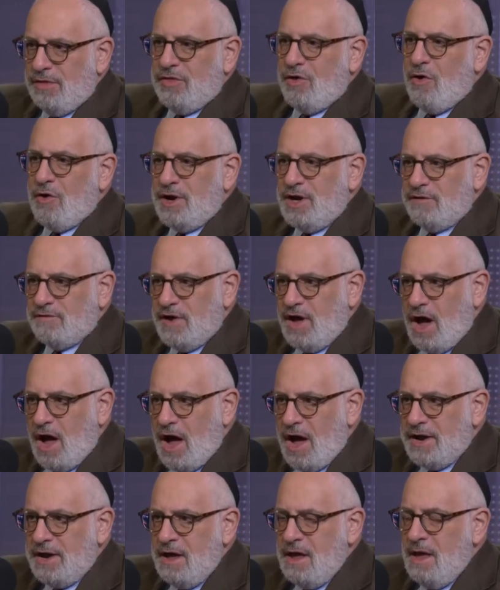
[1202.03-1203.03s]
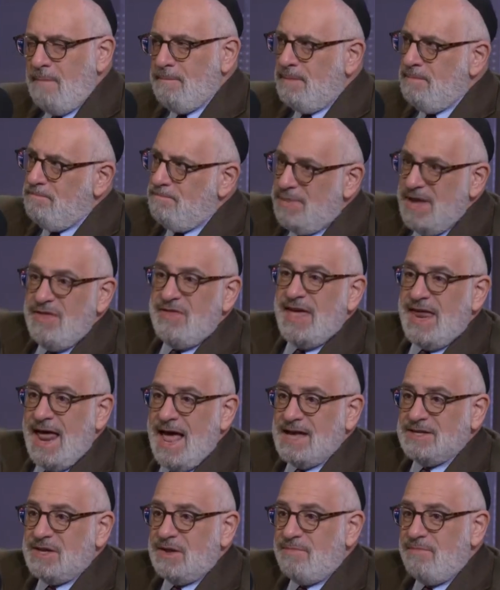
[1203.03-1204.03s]
authority of God. Be that
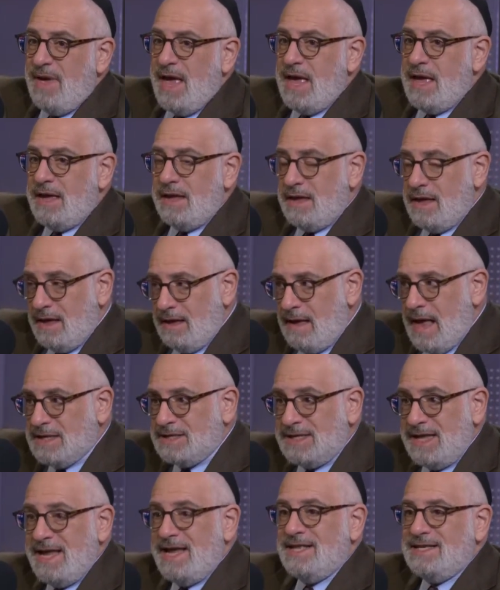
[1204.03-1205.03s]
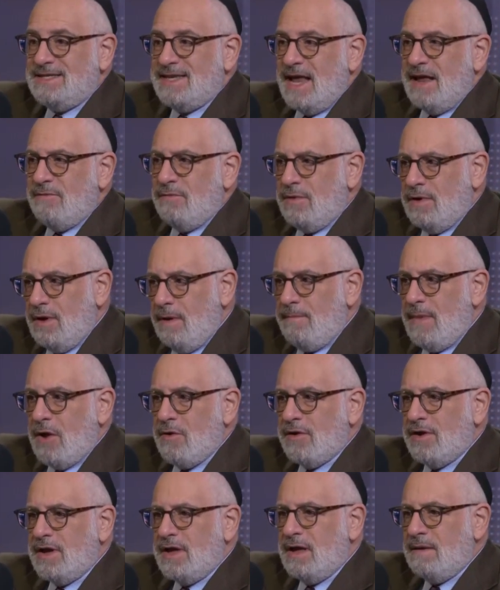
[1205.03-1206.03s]
as it may, as Lincoln said,
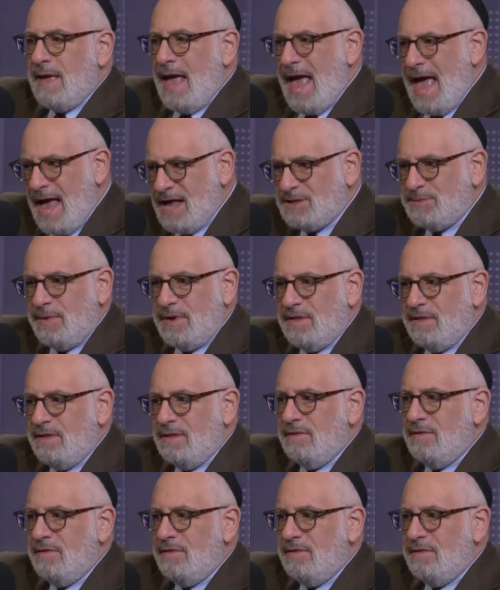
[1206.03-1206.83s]
America has been